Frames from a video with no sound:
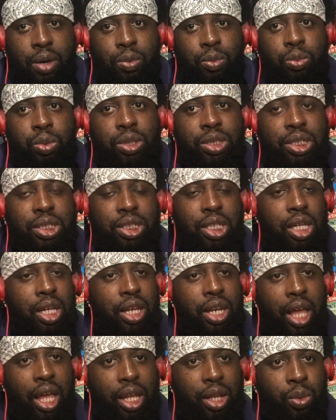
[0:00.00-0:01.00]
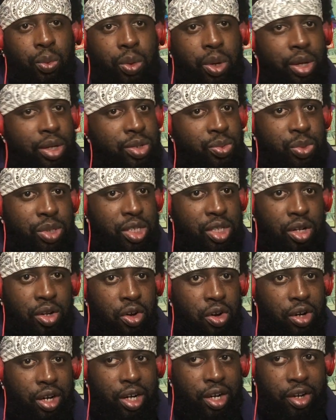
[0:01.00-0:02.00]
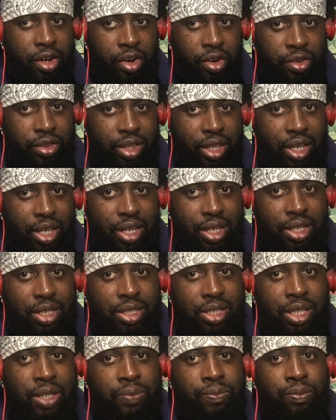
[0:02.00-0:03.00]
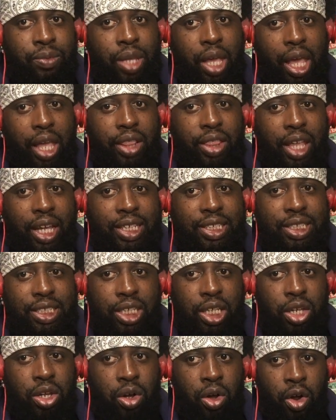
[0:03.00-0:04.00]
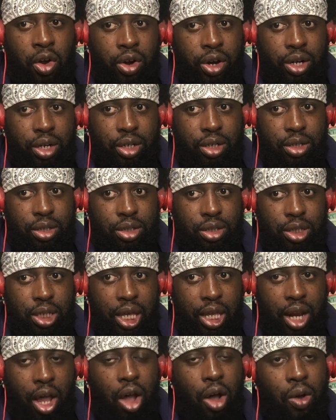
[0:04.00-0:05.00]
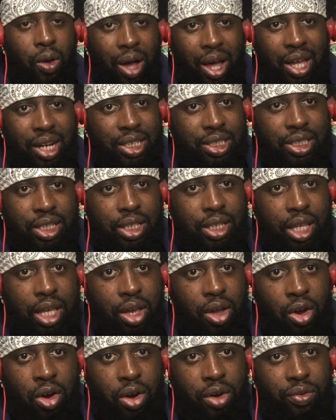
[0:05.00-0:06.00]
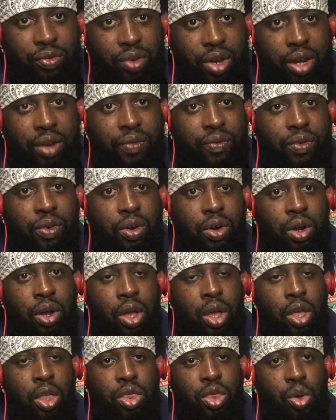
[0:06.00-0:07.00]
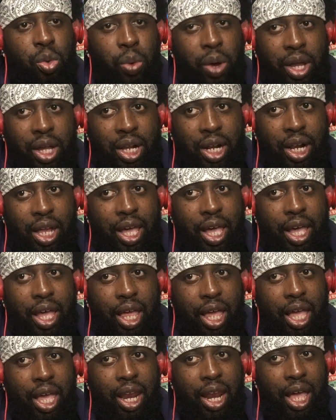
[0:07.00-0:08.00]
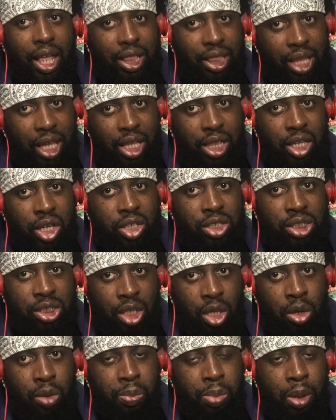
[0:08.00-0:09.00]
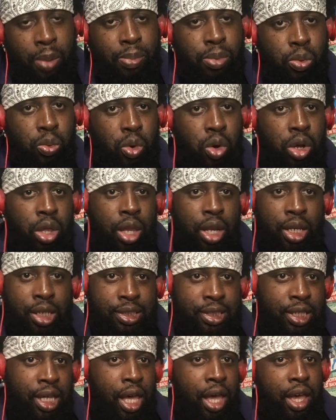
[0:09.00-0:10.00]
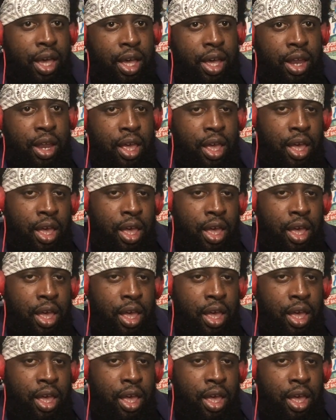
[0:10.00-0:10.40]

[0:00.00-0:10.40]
We still not reached. We still aren't clear on things. And they still aren't, in all honesty, they aren't ready for the White Clad. And I think there's still people working inside